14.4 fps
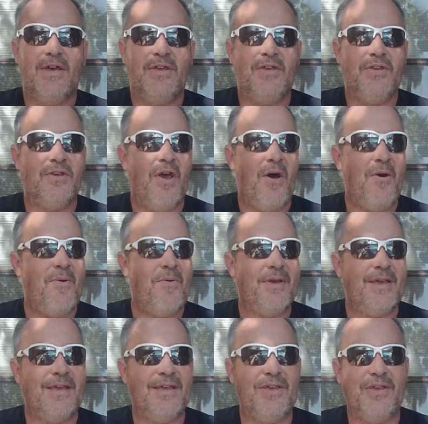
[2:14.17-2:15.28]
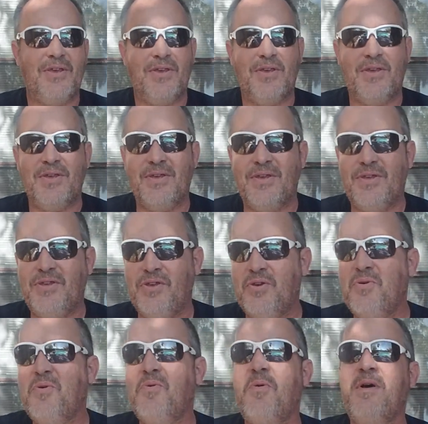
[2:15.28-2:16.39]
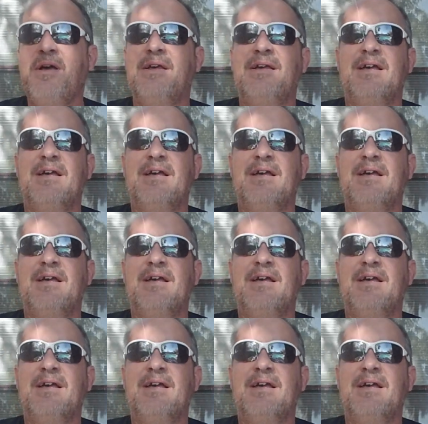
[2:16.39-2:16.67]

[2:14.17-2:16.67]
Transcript: You know, you